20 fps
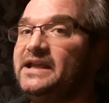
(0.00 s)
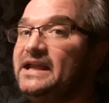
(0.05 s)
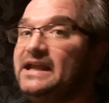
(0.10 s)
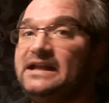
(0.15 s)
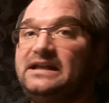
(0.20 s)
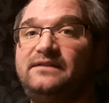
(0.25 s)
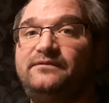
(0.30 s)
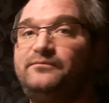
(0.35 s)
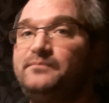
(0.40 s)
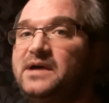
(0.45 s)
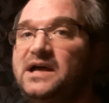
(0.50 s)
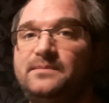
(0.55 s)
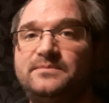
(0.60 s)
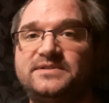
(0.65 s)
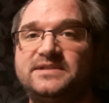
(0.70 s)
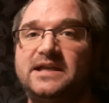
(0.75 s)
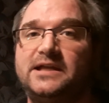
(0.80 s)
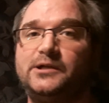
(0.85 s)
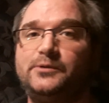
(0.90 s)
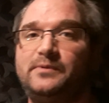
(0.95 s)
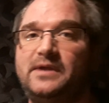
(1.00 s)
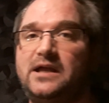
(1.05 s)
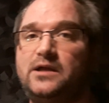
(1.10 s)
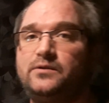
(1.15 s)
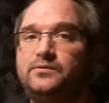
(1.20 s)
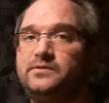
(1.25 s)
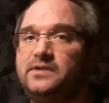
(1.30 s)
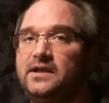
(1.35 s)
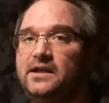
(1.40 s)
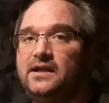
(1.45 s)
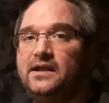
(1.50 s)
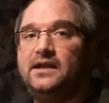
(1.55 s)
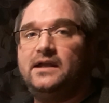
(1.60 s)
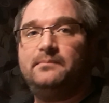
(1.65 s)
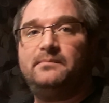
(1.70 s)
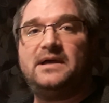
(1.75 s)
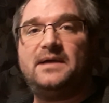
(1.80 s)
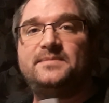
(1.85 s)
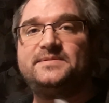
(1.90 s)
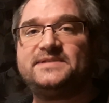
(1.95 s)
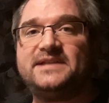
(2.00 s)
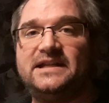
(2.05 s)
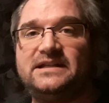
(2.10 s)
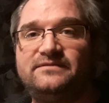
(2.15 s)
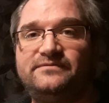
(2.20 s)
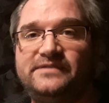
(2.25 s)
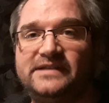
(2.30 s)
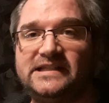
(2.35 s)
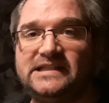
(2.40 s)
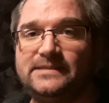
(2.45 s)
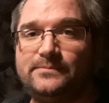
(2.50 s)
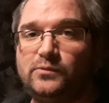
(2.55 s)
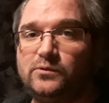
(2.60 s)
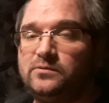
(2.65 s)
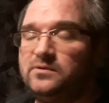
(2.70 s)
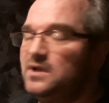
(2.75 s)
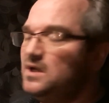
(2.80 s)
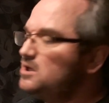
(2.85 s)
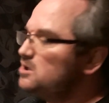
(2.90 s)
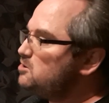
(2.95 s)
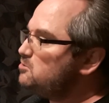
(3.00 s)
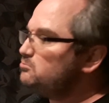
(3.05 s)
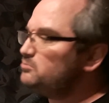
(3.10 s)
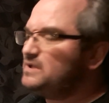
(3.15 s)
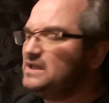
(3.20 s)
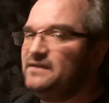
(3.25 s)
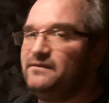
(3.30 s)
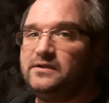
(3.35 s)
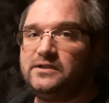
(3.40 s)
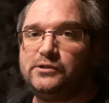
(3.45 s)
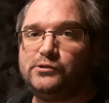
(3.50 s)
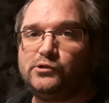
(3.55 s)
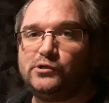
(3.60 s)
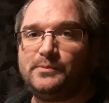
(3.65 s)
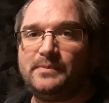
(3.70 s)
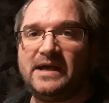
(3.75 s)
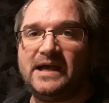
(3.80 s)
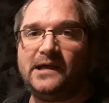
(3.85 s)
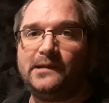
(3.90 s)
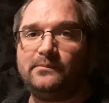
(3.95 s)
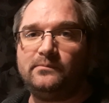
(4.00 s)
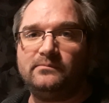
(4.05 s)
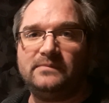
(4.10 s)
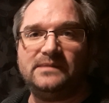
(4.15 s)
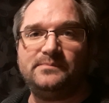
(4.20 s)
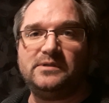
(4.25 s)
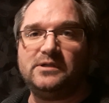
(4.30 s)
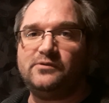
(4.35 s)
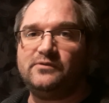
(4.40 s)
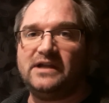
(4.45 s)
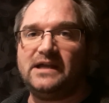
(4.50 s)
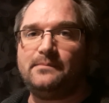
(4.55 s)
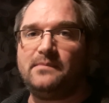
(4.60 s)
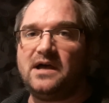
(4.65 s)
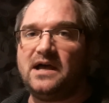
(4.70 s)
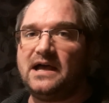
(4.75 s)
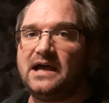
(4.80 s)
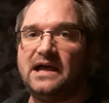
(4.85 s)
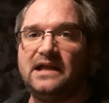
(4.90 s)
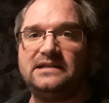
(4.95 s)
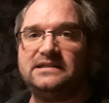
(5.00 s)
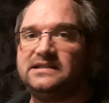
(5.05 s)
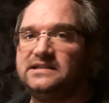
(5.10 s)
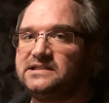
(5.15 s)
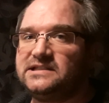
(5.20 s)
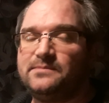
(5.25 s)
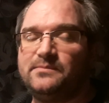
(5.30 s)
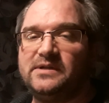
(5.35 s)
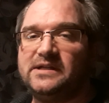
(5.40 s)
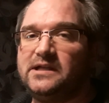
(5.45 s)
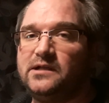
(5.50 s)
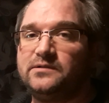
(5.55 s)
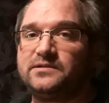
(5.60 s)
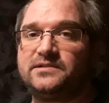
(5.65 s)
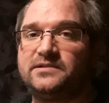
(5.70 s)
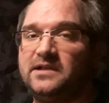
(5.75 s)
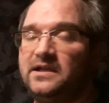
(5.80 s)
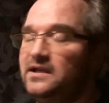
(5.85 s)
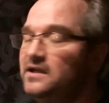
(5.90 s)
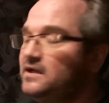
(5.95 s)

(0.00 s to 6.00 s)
And if Mom's not around, Mom's not available, give it to a mom. Maybe grandma, auntie, somebody else.